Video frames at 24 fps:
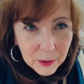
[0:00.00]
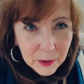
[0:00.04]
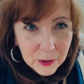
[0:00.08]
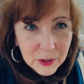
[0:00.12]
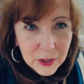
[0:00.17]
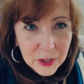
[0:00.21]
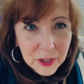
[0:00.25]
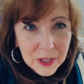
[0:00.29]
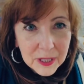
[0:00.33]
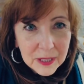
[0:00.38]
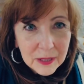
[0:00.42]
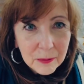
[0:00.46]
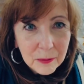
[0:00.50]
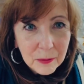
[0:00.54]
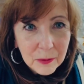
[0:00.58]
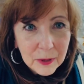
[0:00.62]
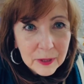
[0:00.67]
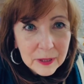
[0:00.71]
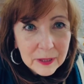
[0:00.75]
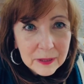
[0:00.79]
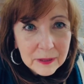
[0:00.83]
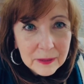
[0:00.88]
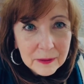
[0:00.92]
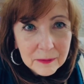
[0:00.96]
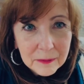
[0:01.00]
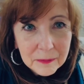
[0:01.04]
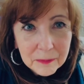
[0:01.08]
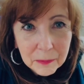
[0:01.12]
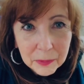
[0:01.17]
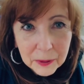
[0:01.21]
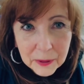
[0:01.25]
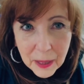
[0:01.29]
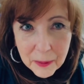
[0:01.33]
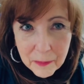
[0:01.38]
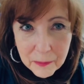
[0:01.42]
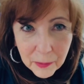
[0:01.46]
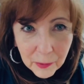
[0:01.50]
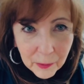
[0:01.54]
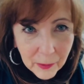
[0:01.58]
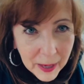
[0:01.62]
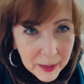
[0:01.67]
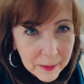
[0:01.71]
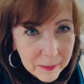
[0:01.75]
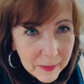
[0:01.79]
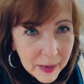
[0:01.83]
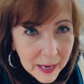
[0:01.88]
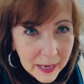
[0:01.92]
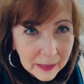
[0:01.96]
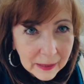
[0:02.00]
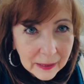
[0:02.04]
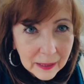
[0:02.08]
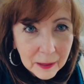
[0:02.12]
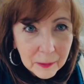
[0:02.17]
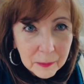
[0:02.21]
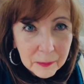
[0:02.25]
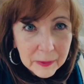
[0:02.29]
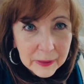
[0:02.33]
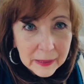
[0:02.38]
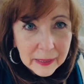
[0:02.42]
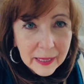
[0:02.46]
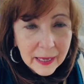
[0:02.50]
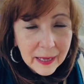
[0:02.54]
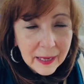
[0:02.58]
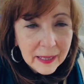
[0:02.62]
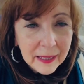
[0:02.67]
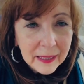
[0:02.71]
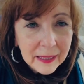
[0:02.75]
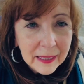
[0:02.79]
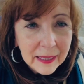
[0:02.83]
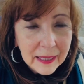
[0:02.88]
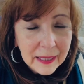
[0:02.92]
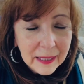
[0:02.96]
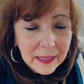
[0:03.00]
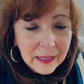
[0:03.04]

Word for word: she would plump right back up again.